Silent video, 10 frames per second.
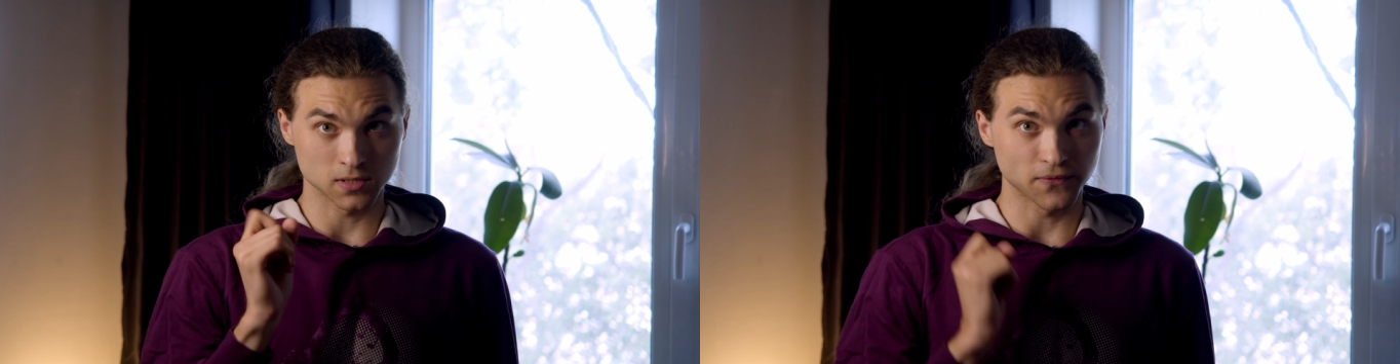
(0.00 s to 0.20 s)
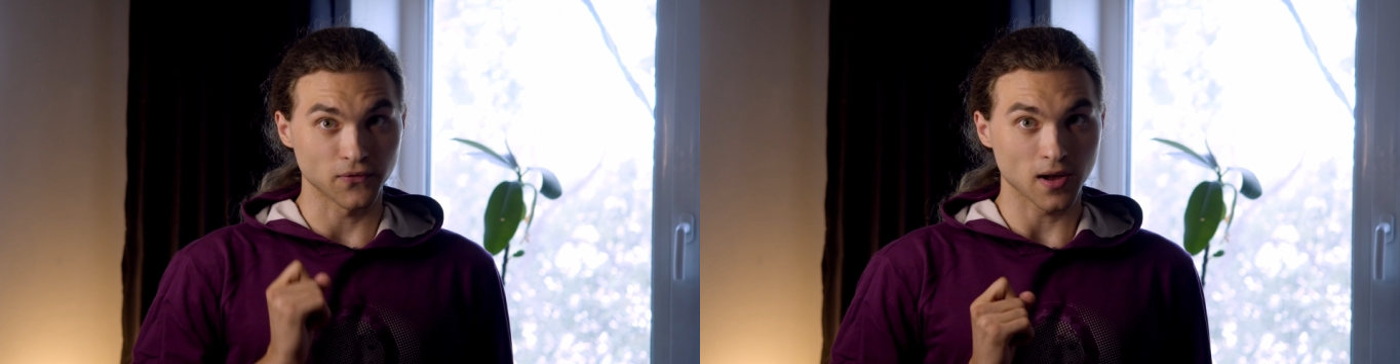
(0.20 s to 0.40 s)

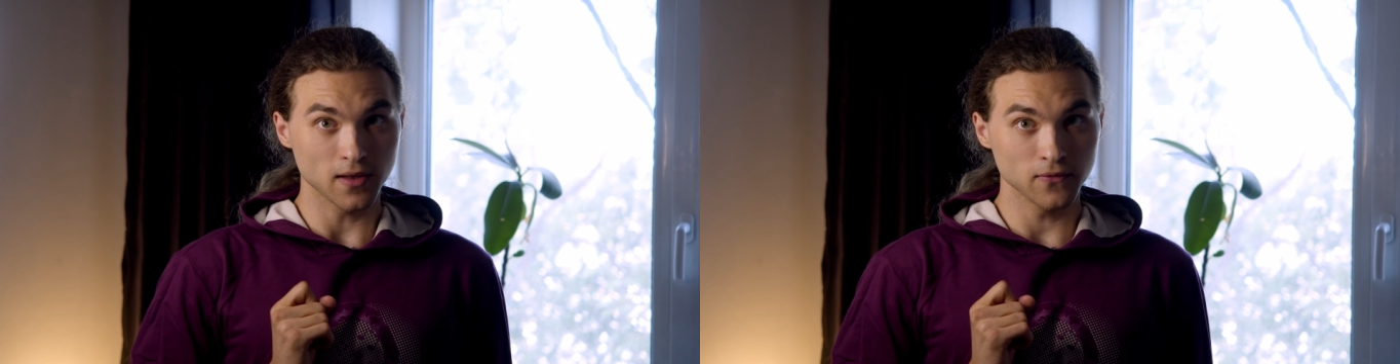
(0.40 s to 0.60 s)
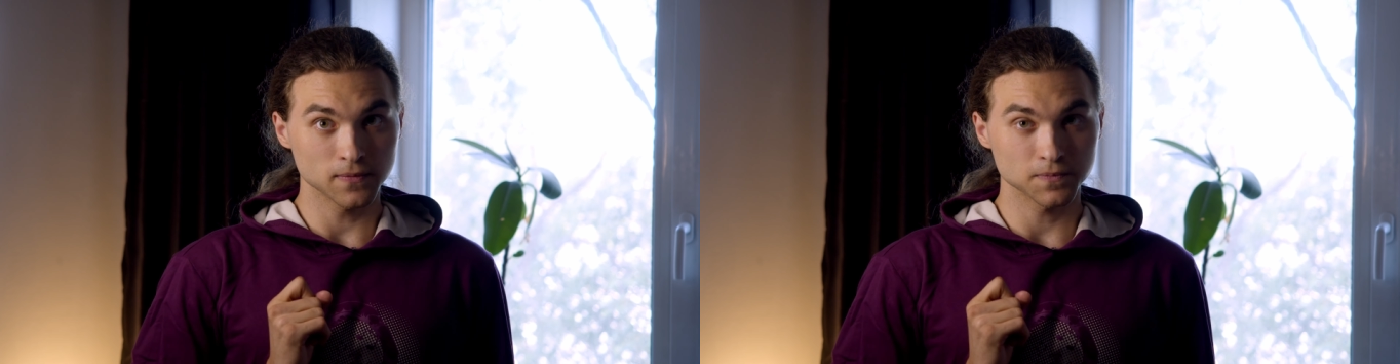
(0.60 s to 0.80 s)

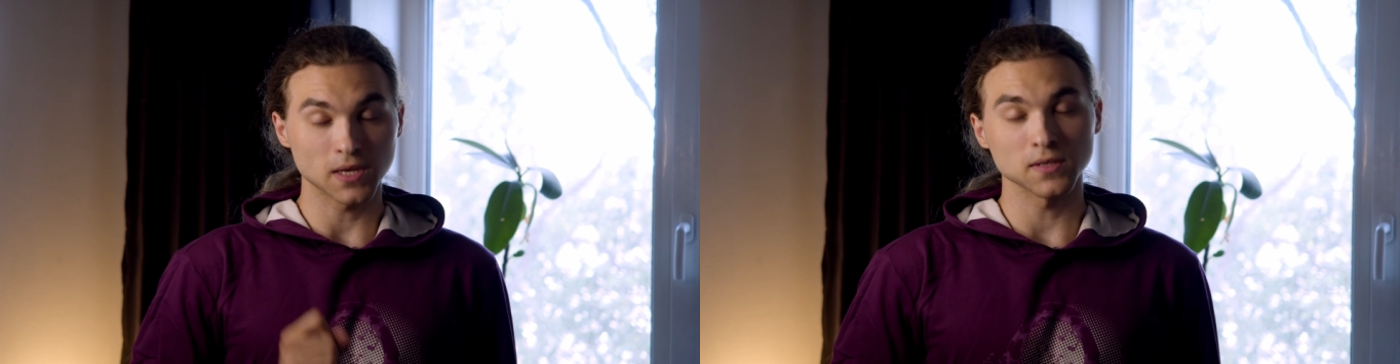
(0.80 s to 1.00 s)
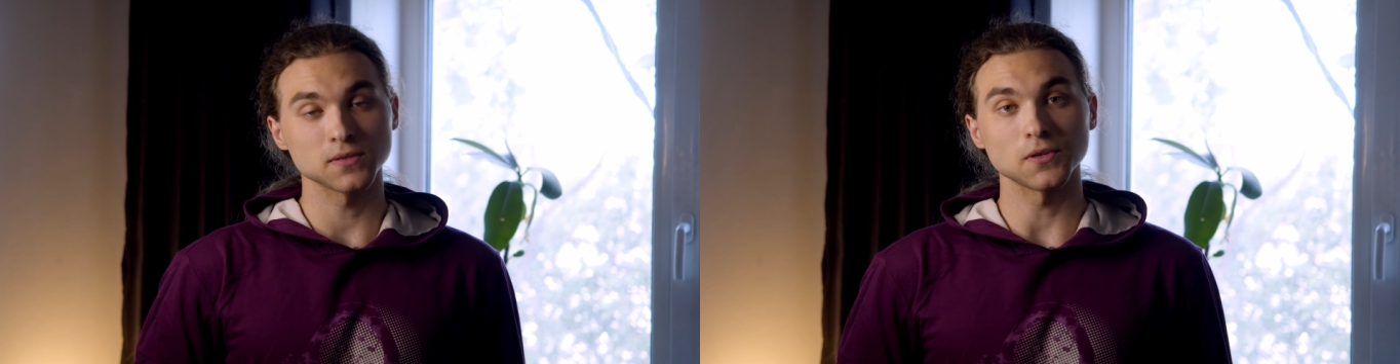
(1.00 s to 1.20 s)
T5
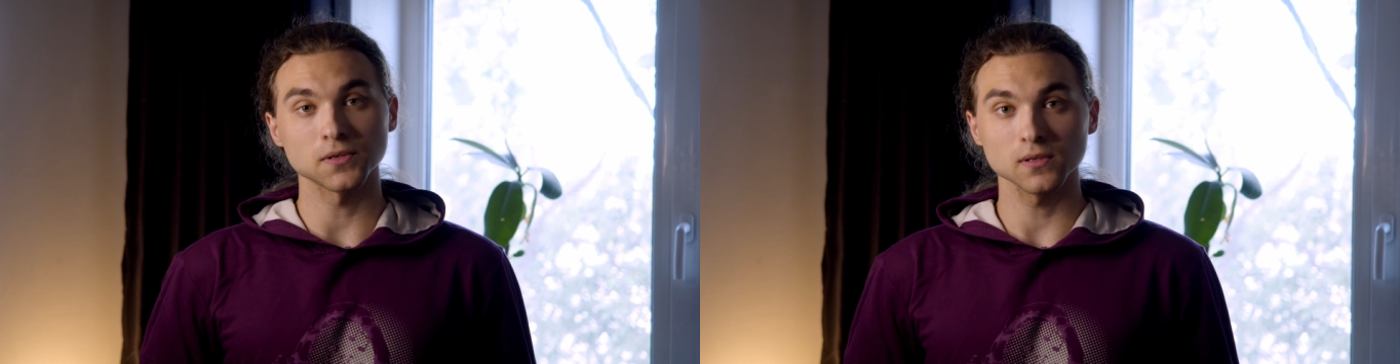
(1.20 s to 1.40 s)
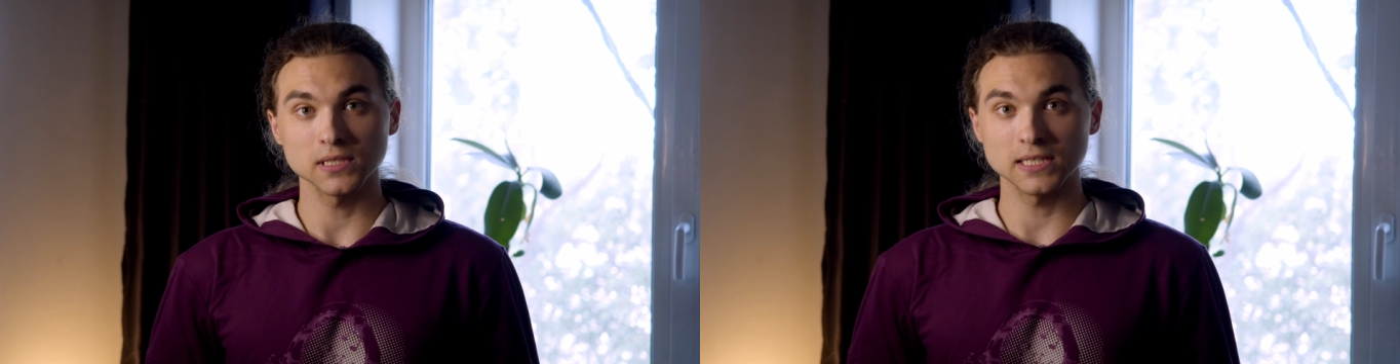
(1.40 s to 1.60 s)

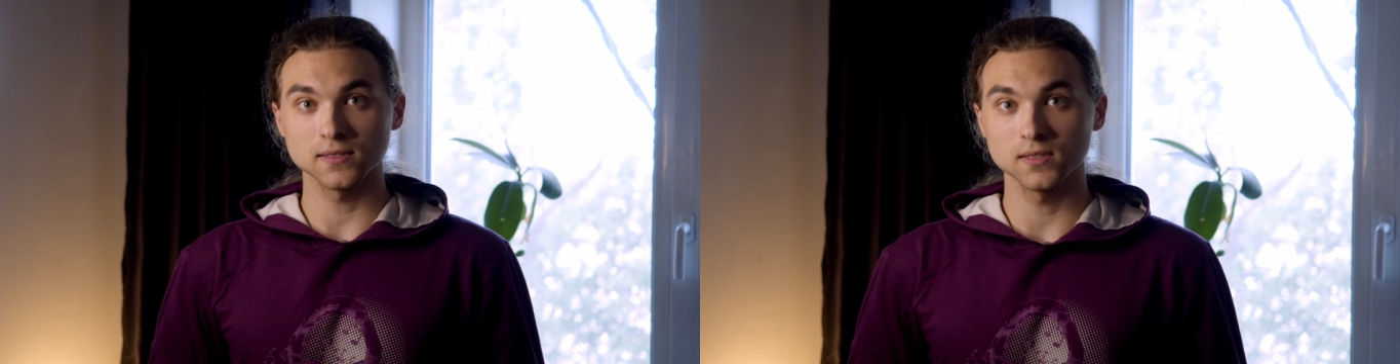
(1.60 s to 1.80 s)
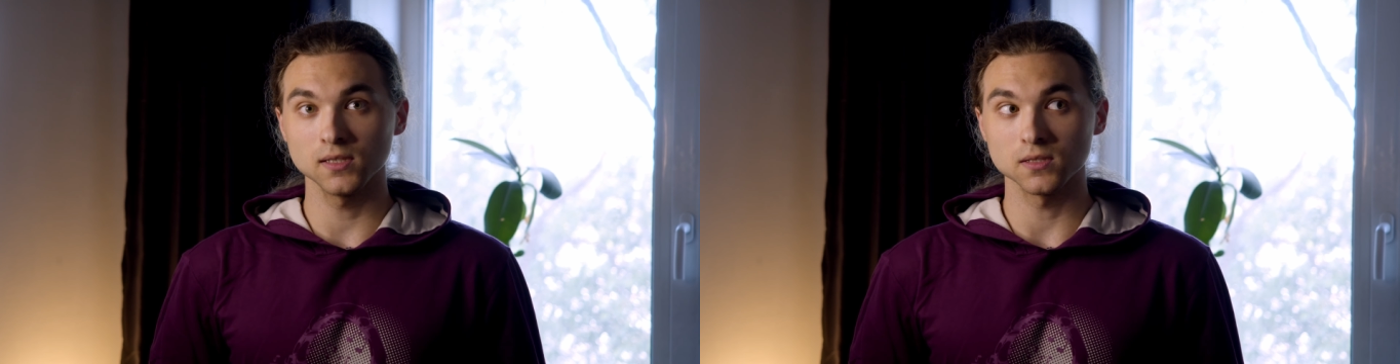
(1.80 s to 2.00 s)
external
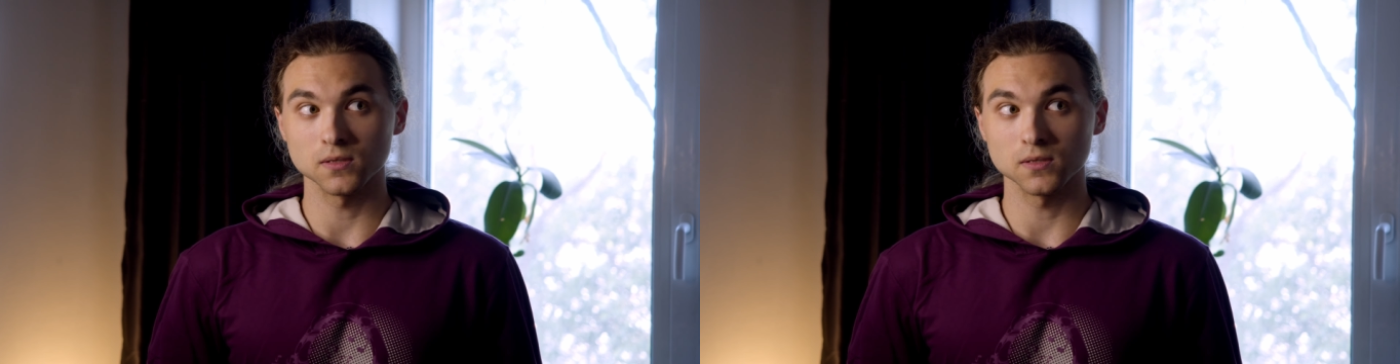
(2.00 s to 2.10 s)
SSD